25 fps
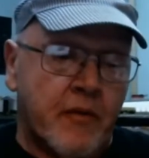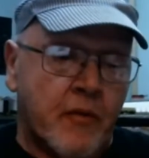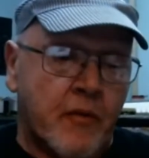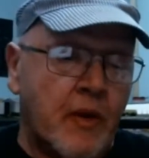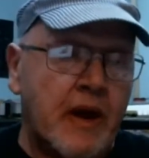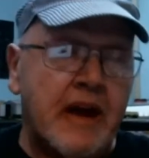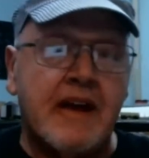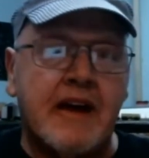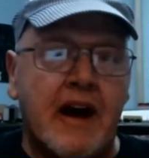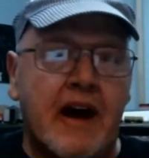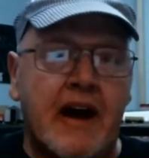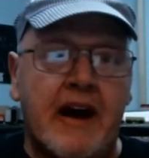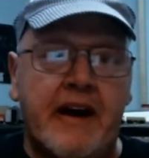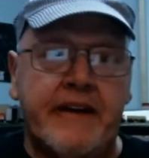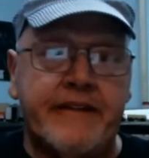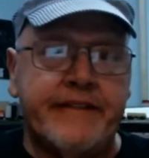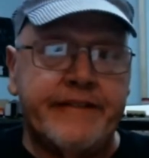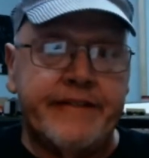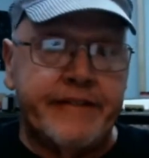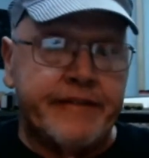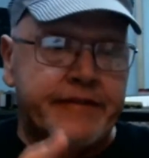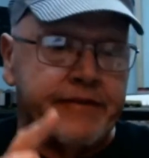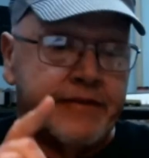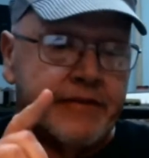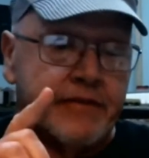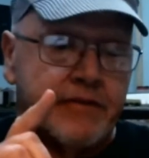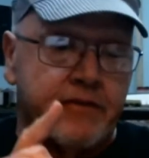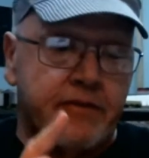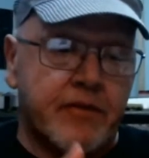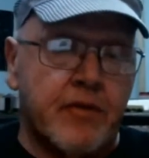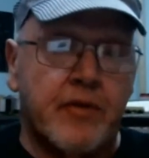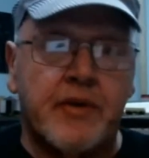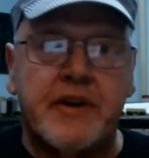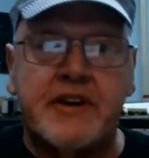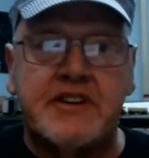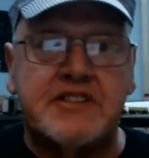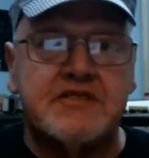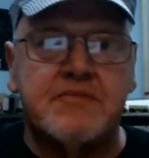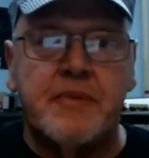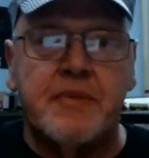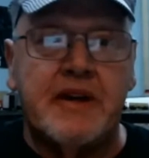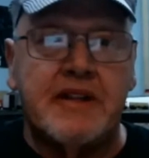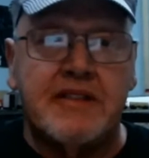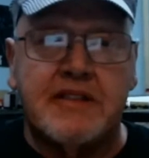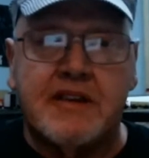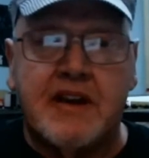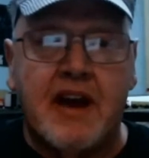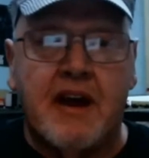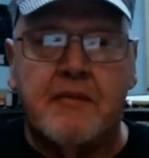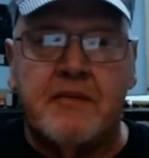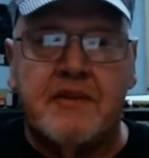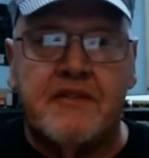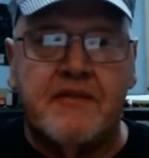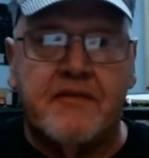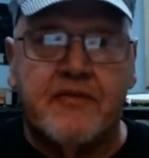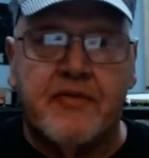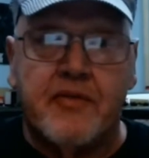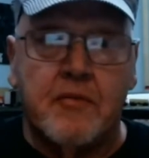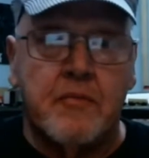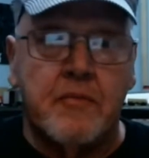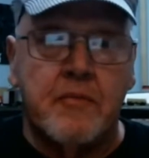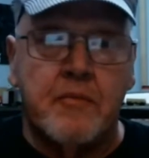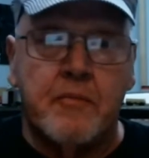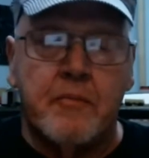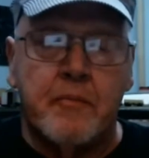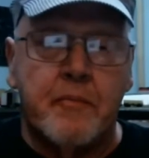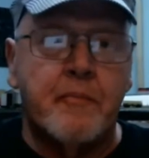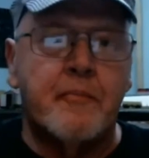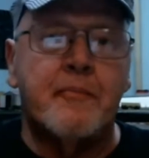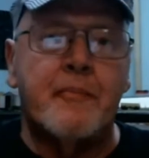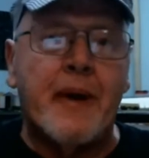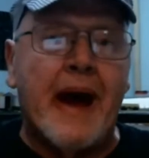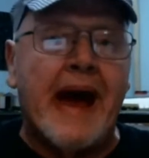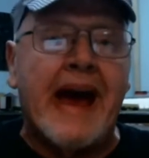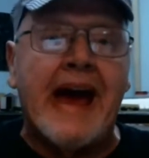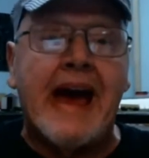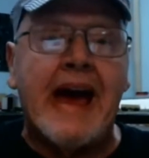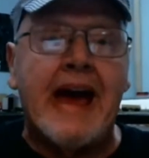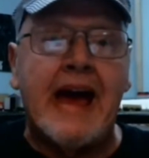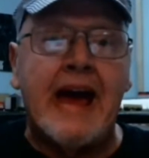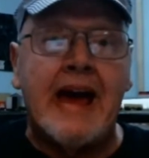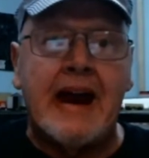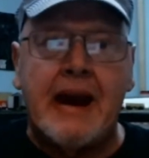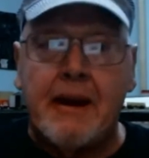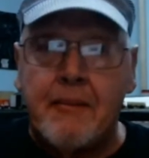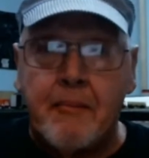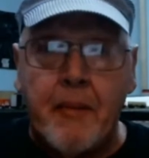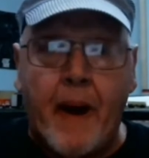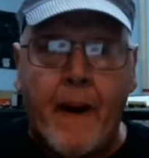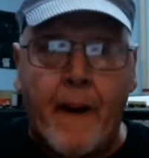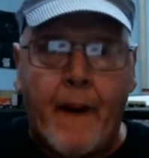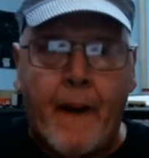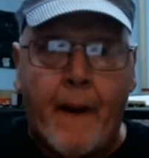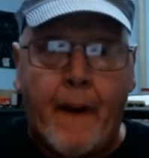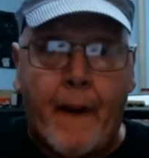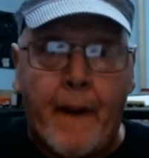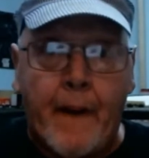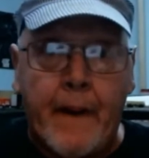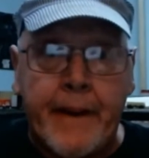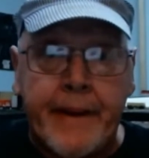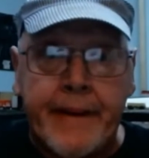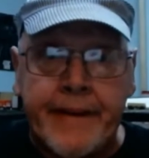we got Roy Smith coming from Panama.